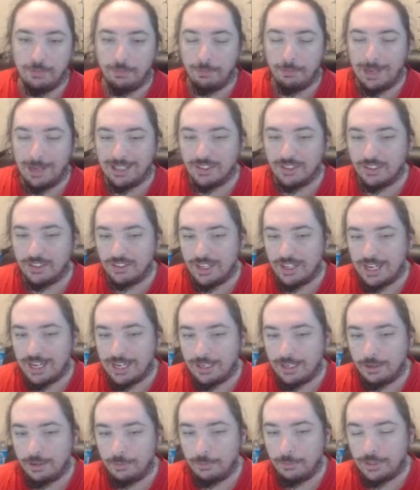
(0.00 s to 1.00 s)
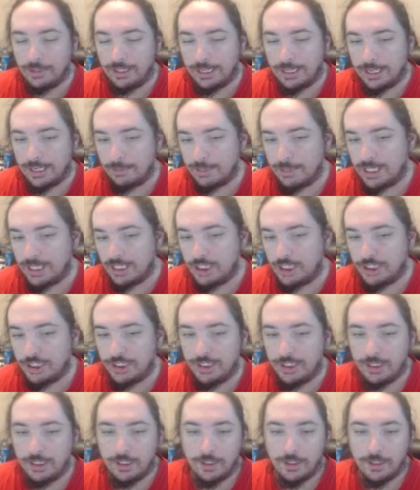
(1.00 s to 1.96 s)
max attack with an Adamant Nature.